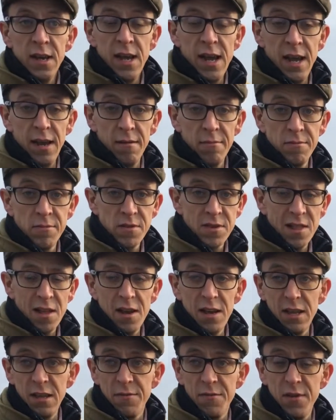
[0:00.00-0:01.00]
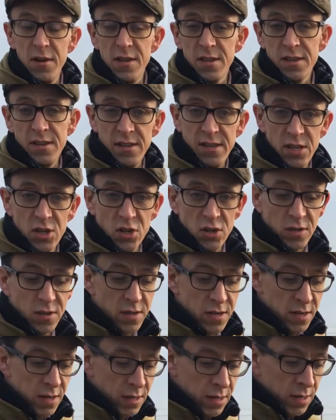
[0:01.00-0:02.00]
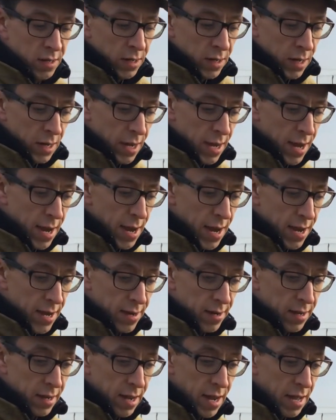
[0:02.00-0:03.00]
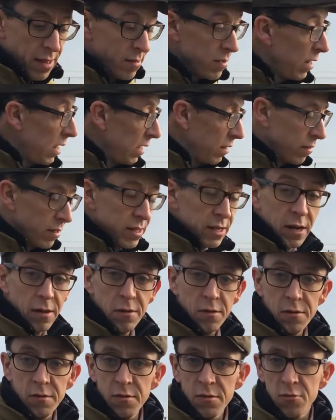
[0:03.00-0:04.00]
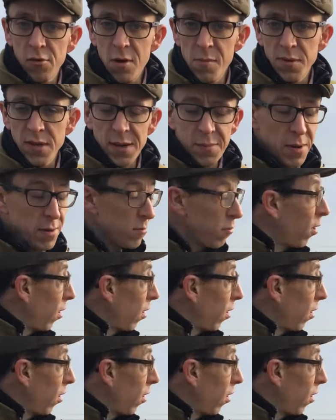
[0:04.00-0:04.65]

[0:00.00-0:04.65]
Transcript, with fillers: in slightly adverse conditions. Um, and and you know the, the, crops come up